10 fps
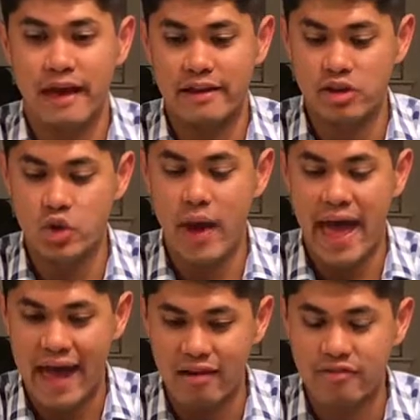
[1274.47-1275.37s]
And you
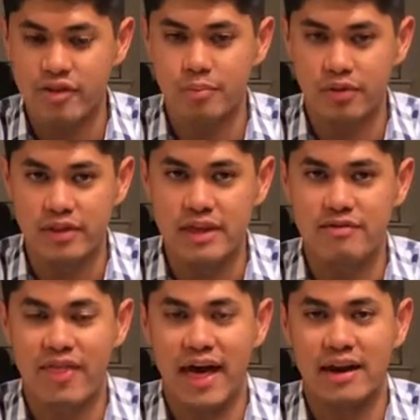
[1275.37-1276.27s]
have to
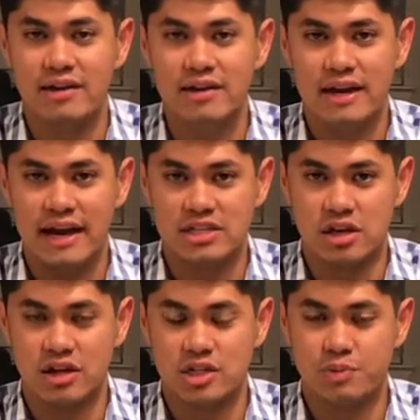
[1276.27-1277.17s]
believe that as an
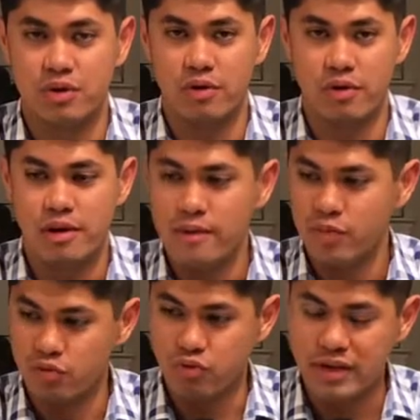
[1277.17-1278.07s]
entrepreneur.
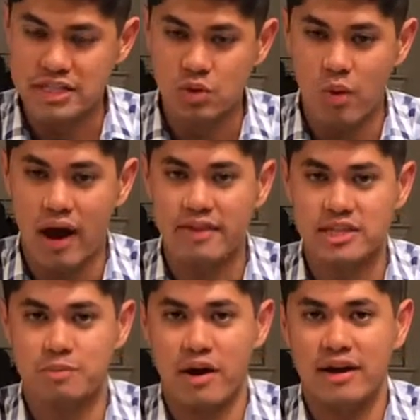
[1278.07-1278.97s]
The reason why
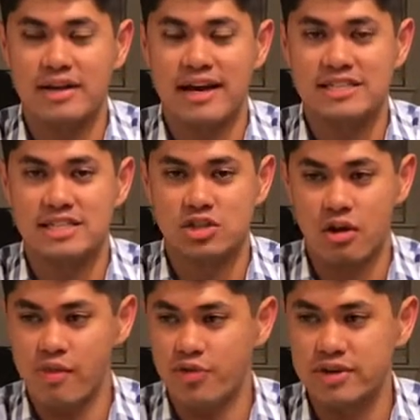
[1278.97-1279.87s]
this podcast is
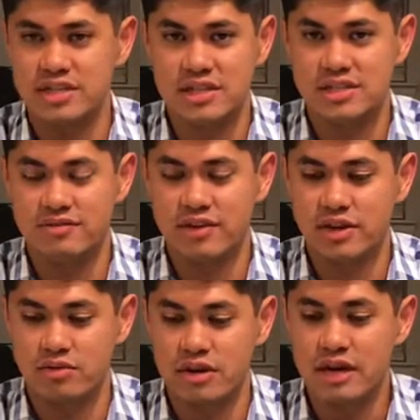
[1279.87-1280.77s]
called 360
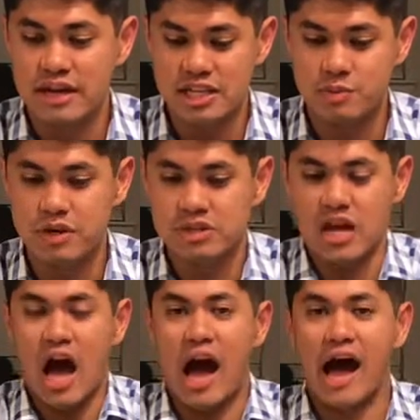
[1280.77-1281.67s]
Victory is because
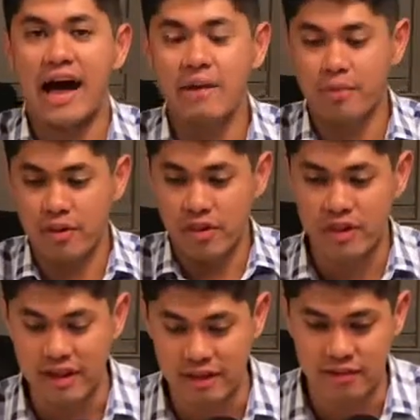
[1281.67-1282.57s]
I
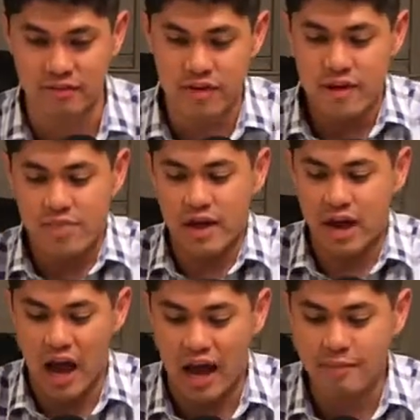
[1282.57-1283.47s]
believe that
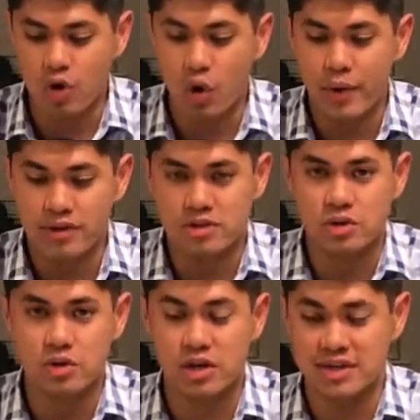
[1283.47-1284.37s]
I'm going
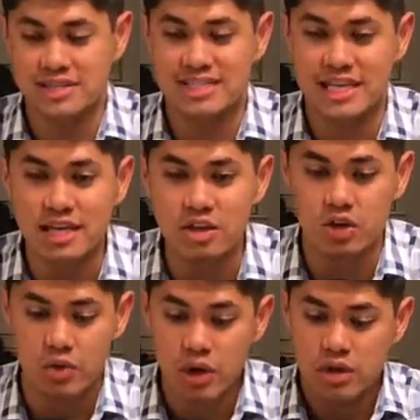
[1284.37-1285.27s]
to
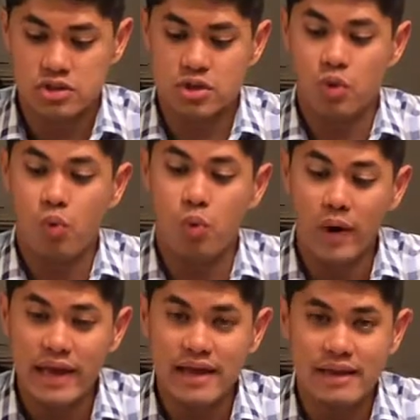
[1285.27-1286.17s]
continue to
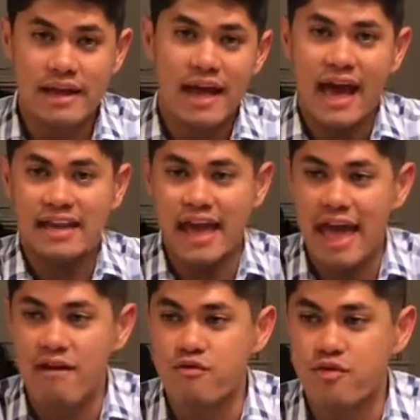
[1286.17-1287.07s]
win at
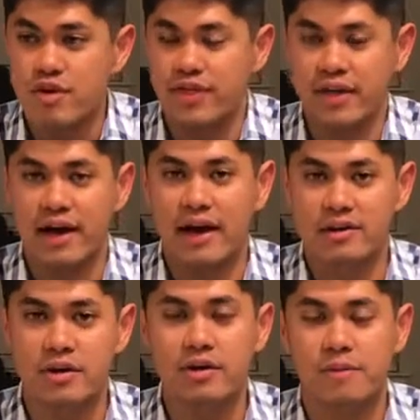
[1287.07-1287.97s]
everything I
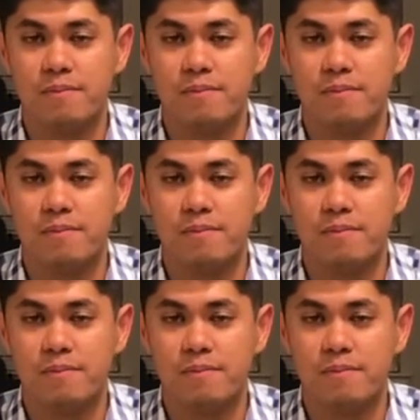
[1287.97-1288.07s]
do.